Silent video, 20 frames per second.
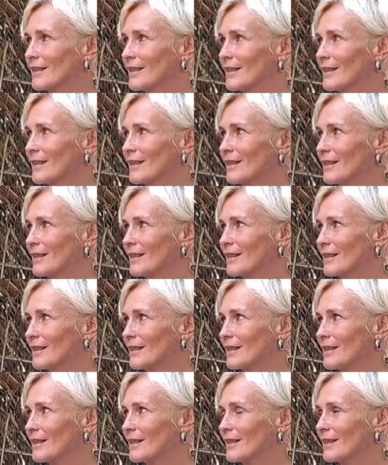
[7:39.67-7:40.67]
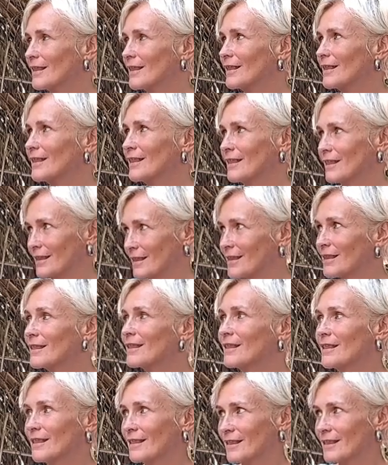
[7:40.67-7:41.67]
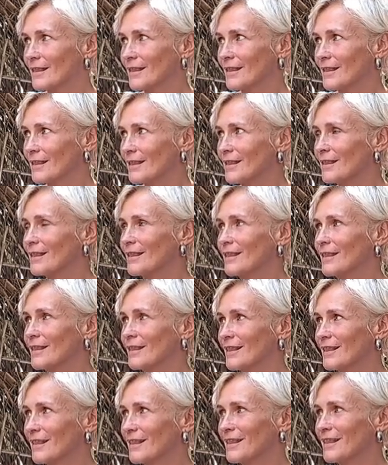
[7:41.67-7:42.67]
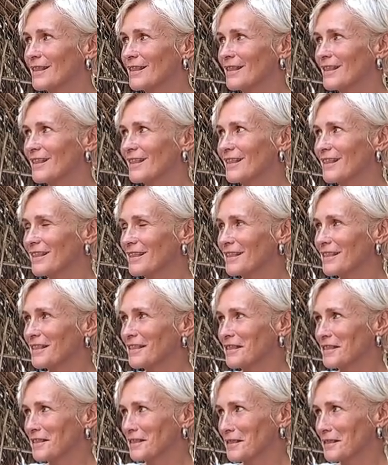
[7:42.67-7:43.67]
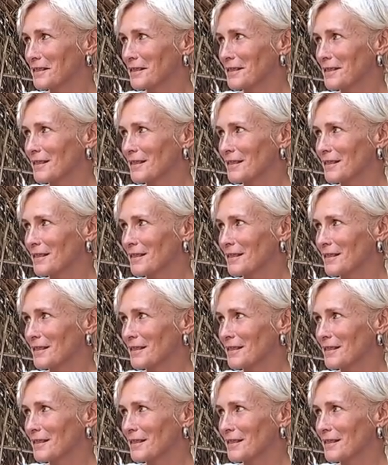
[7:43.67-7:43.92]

The person shown says nothing.